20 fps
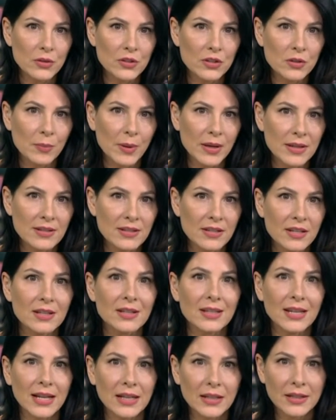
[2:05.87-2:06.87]

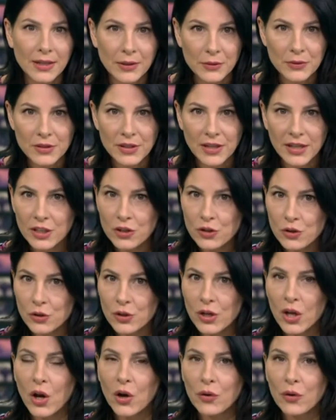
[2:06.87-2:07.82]
Sebastian Kalinowski endured